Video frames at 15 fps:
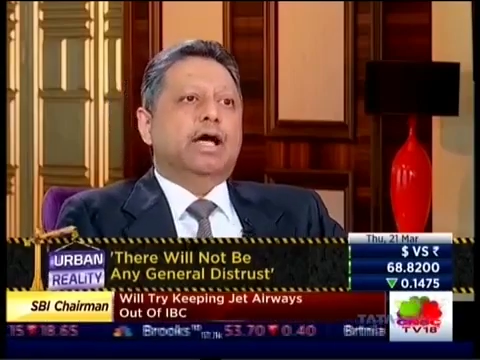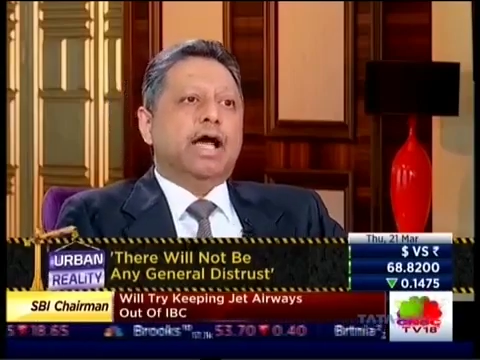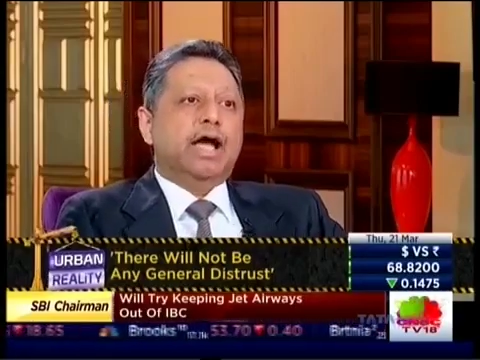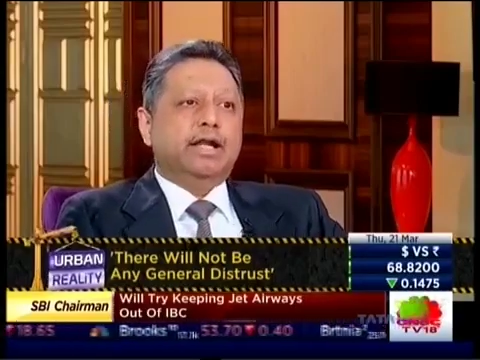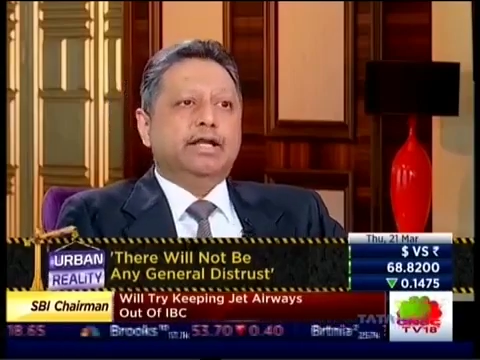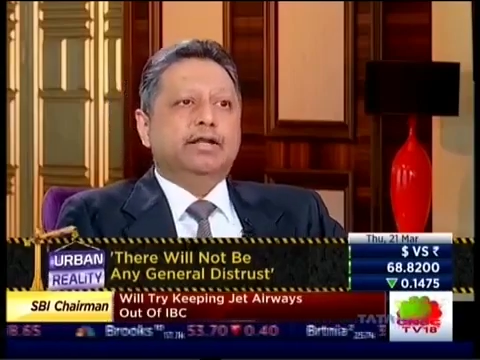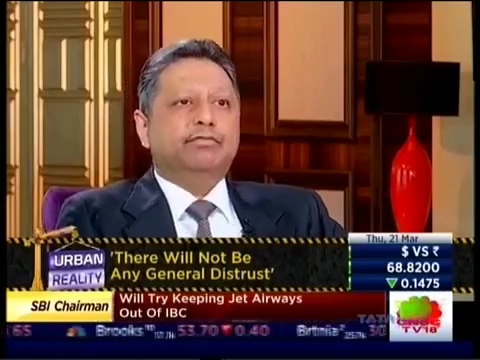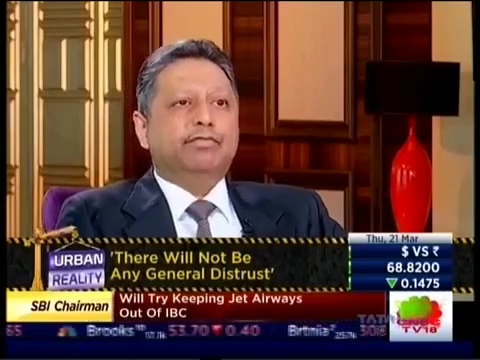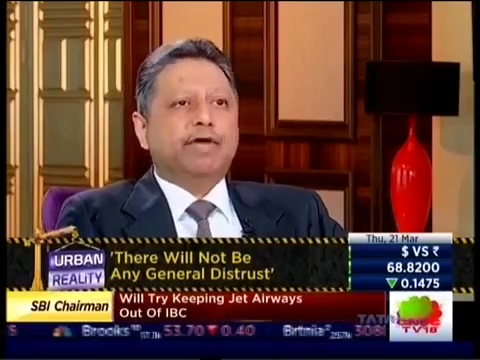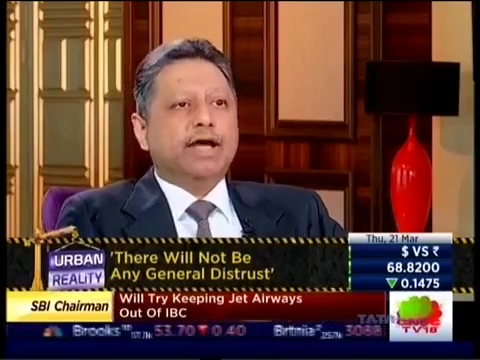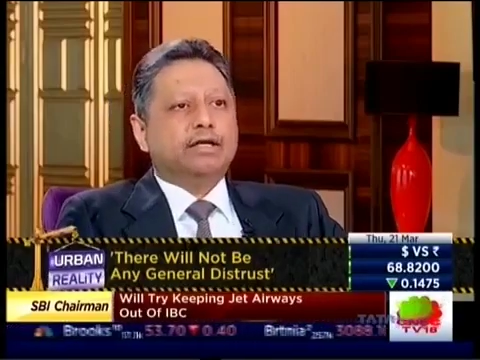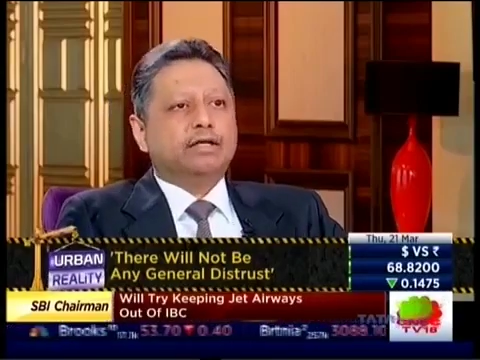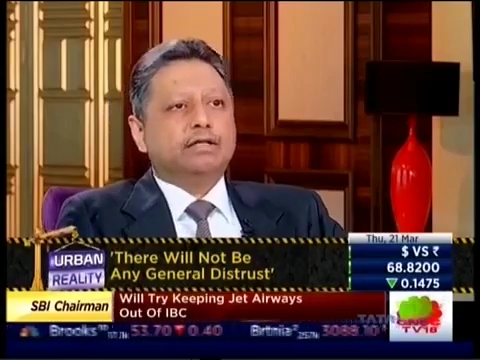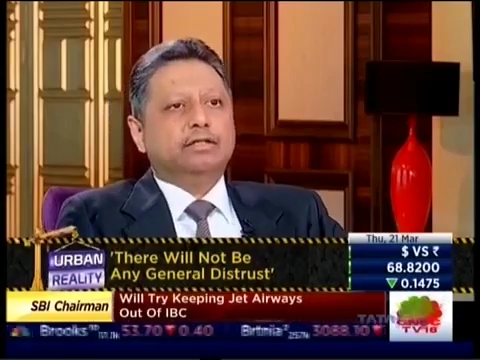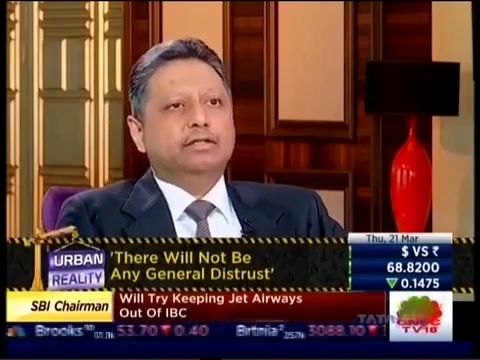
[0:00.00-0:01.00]
And in
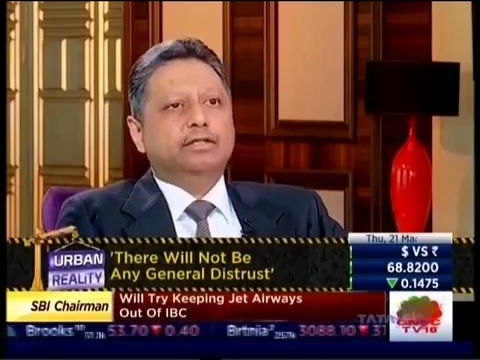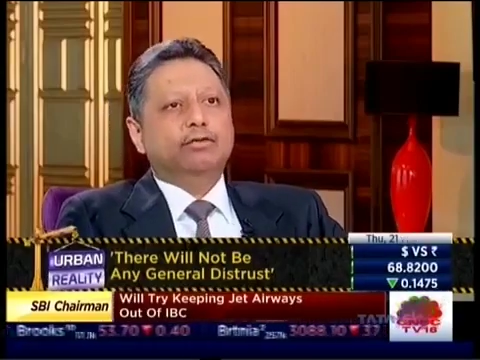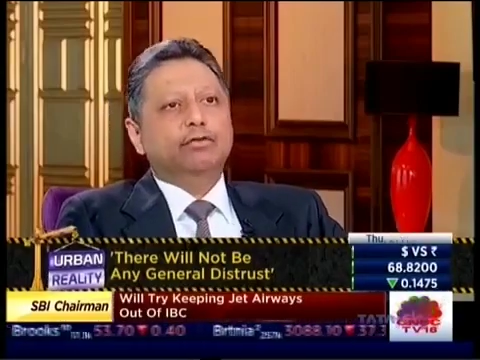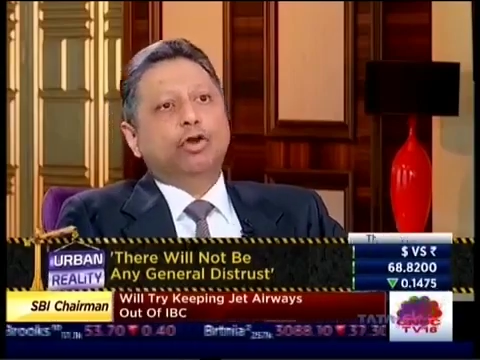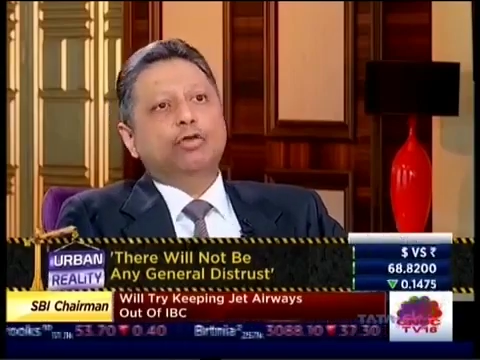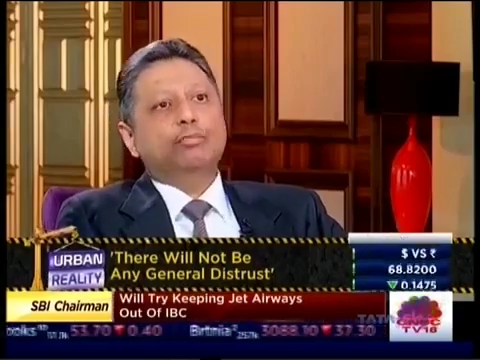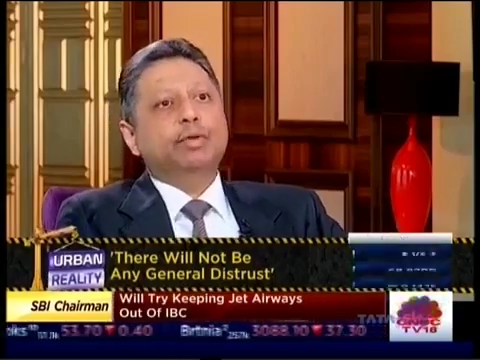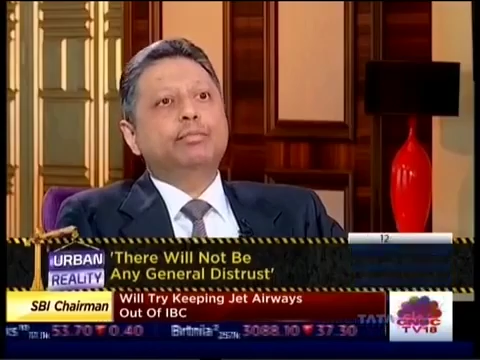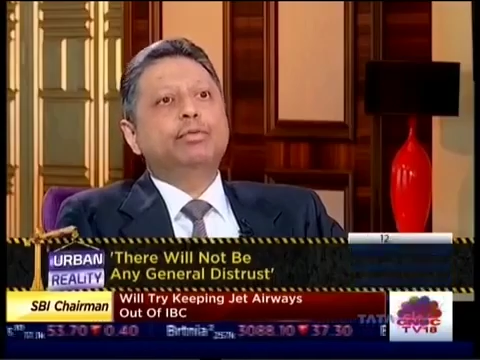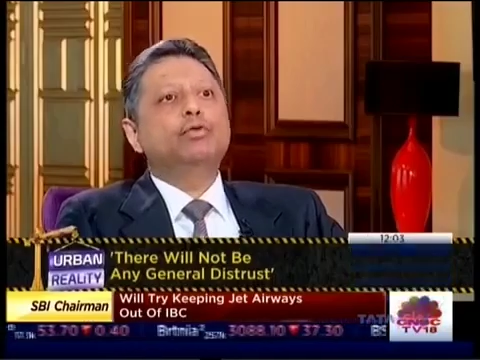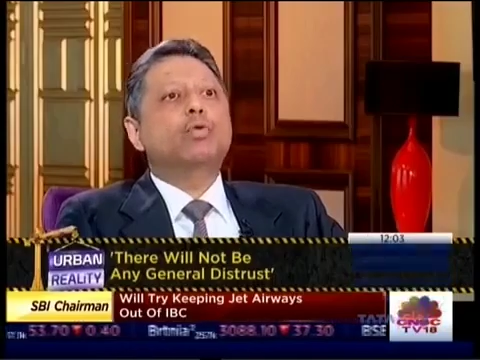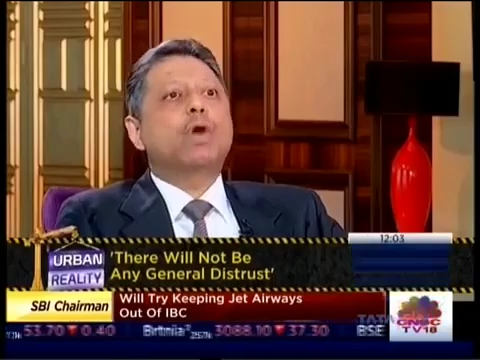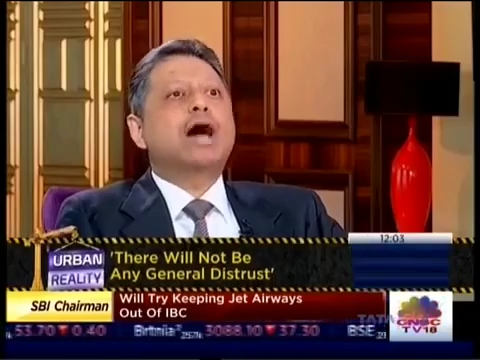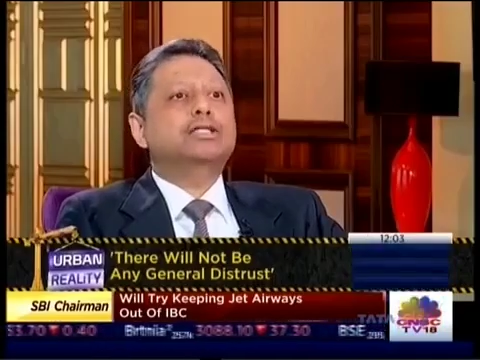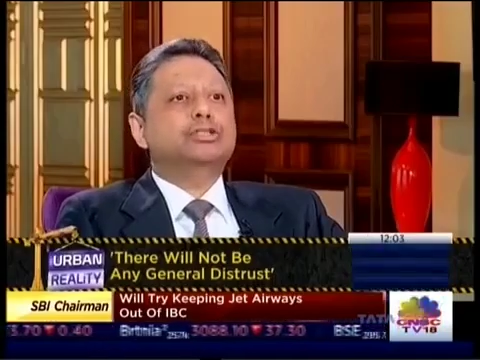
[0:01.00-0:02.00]
fact, there were a lot of people
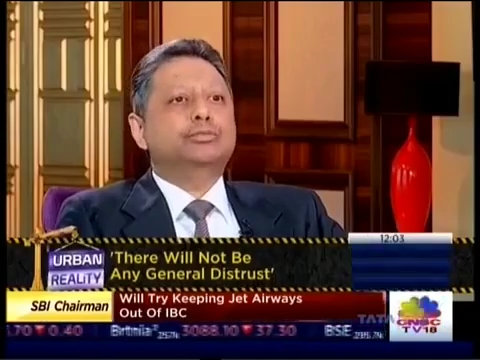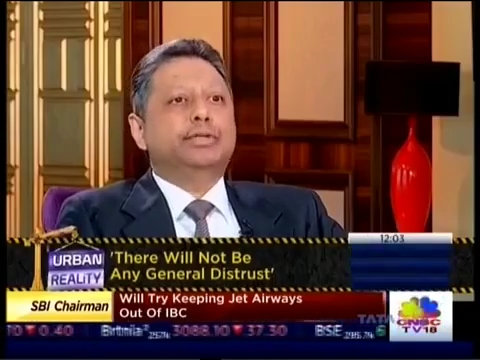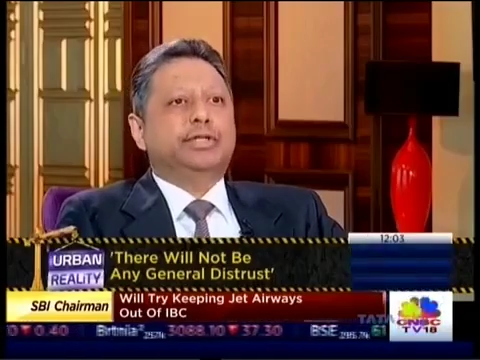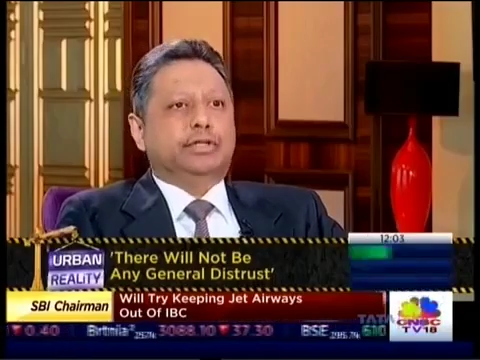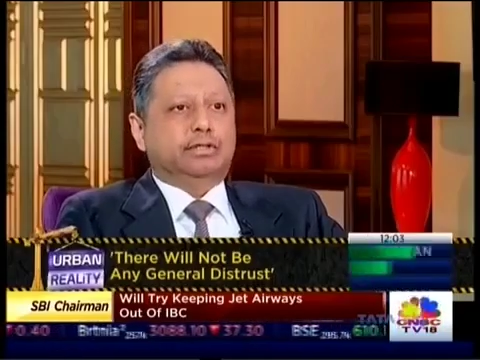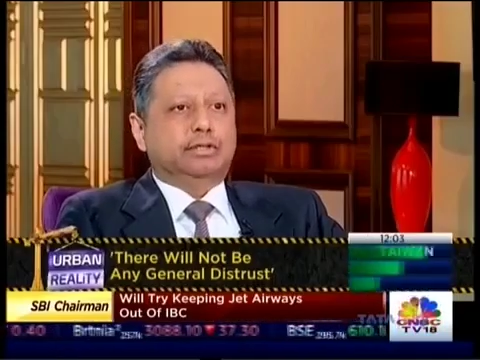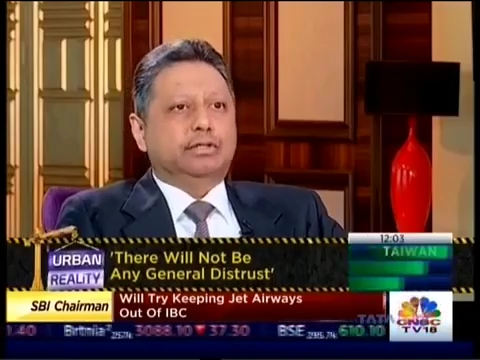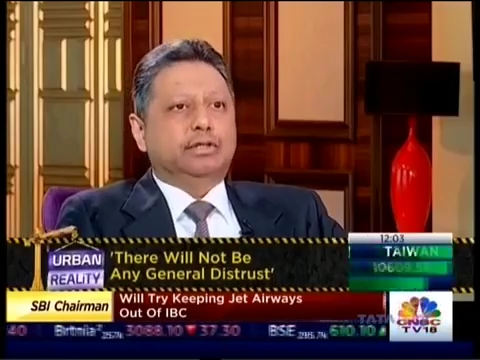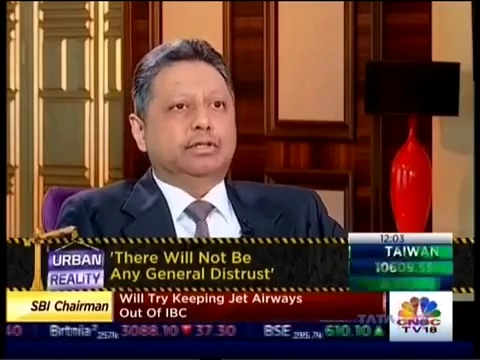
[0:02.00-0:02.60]
who asked me.